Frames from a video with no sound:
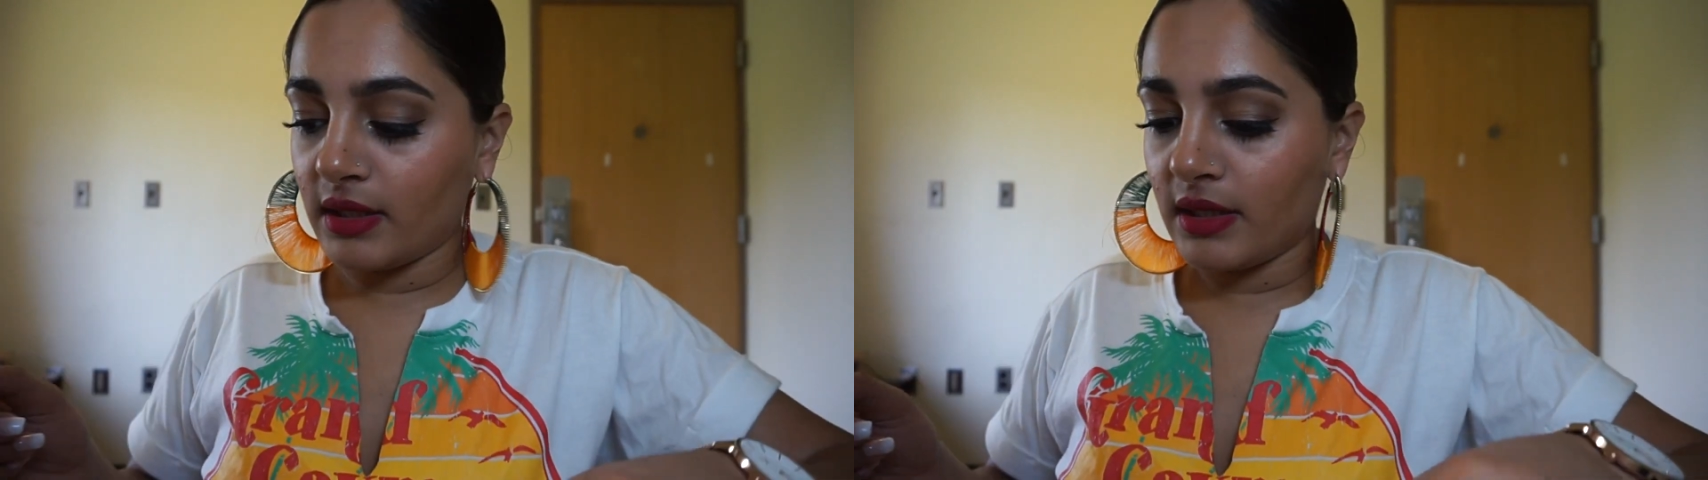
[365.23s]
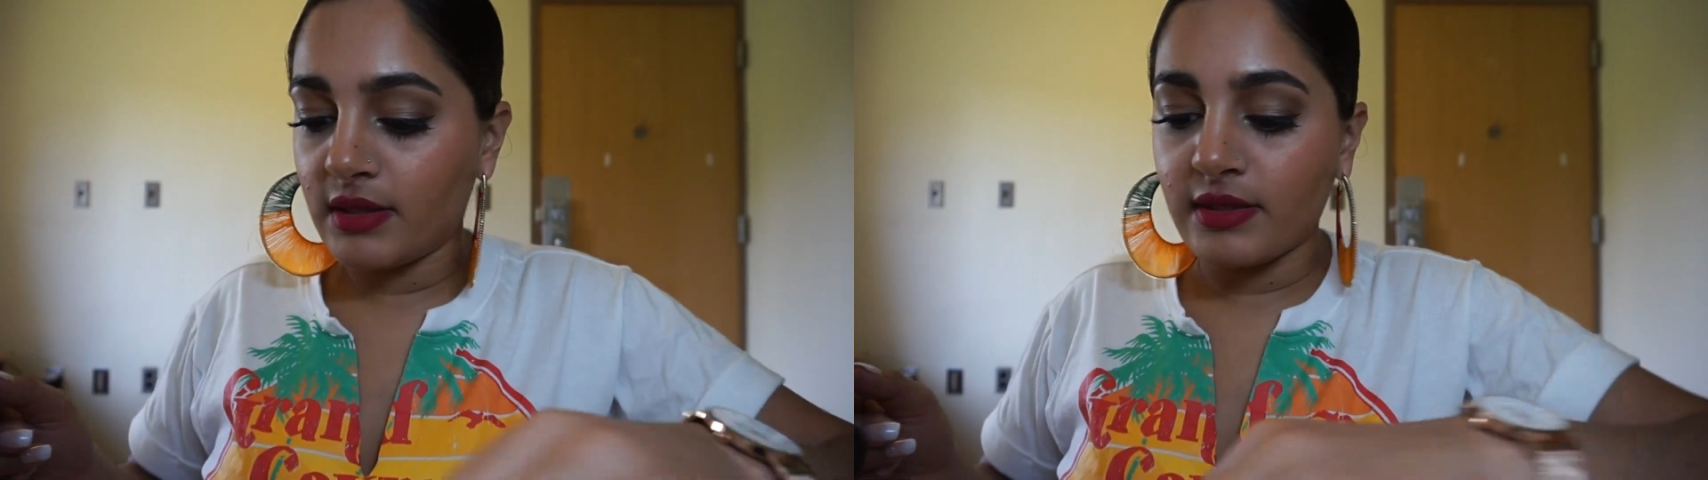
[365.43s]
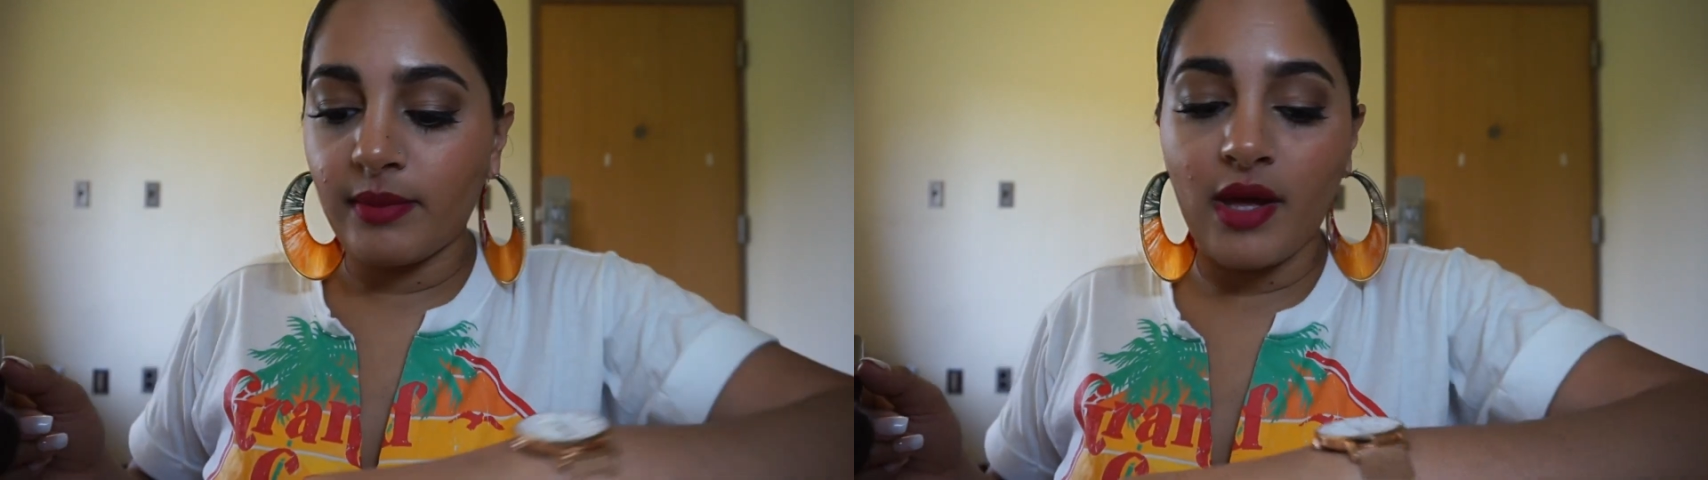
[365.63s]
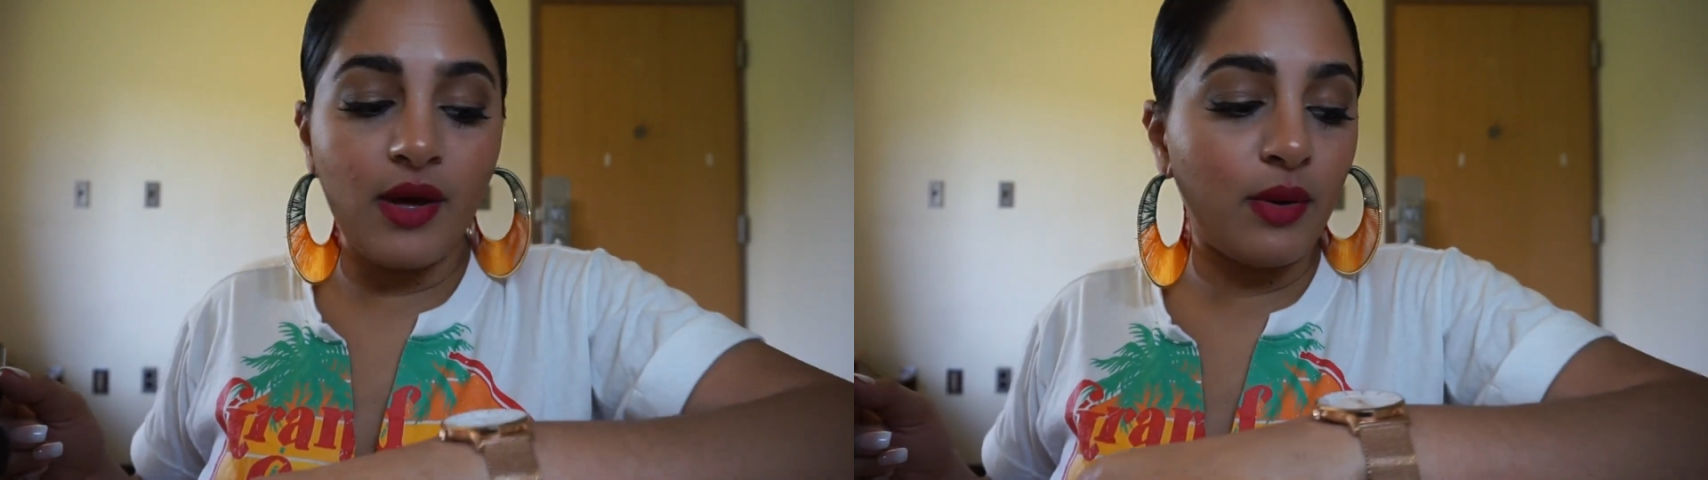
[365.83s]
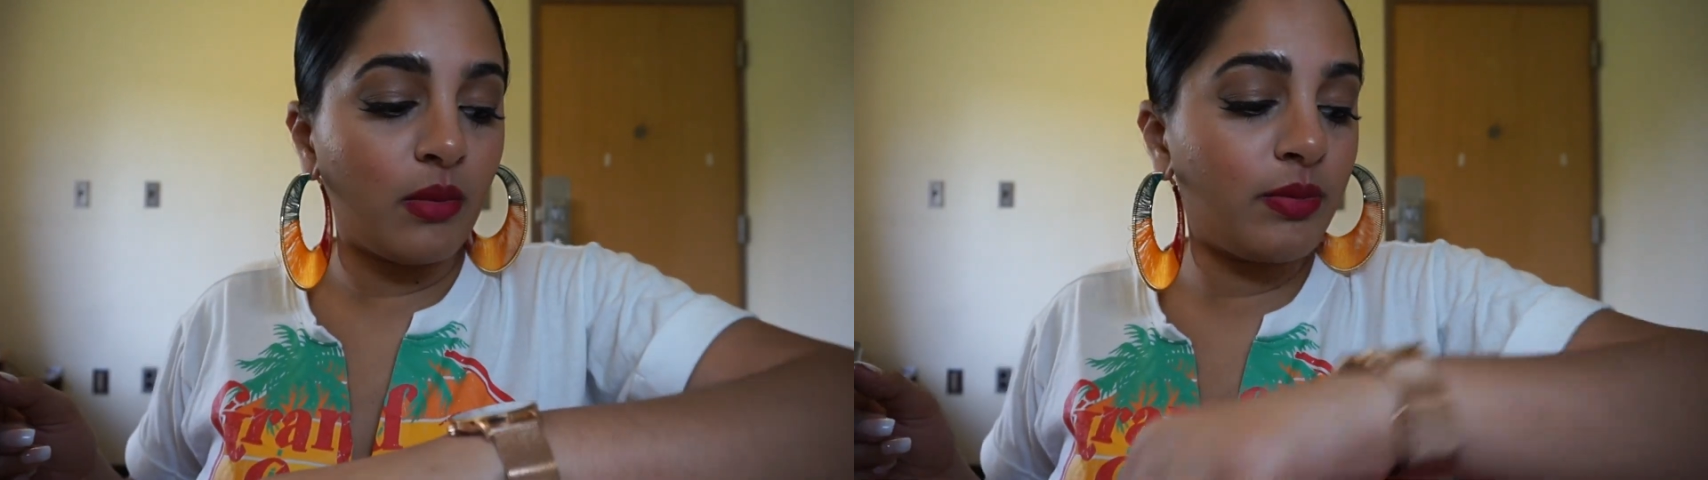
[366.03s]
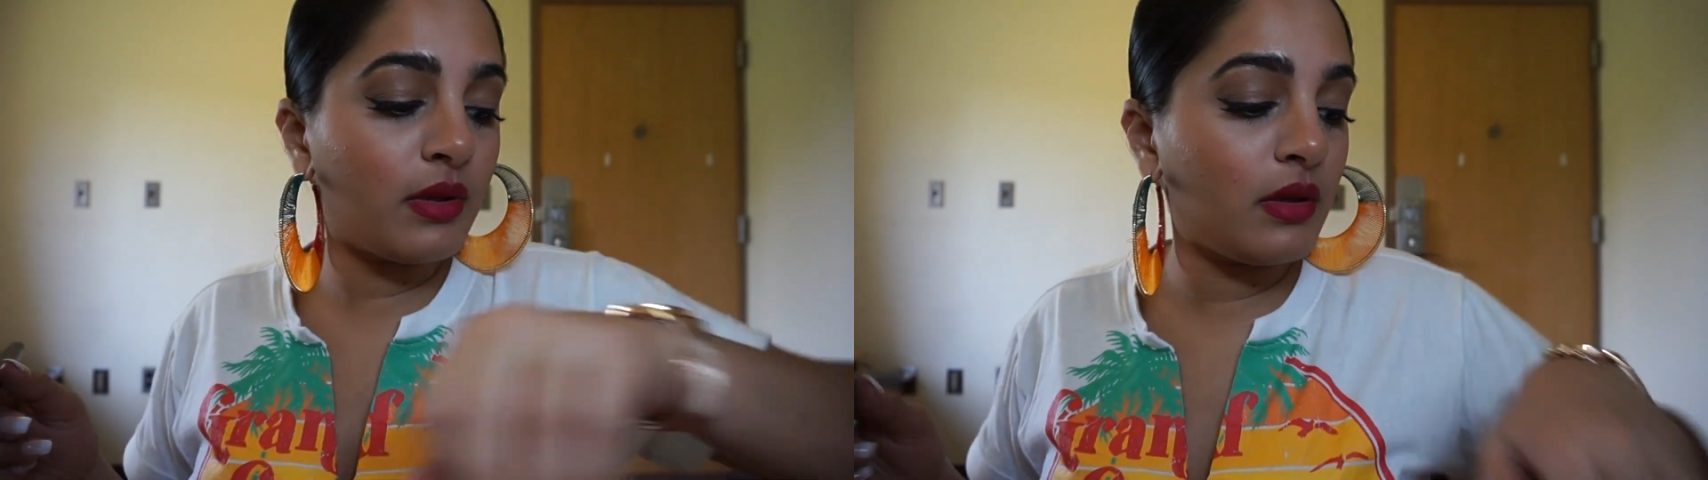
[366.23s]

I need some help.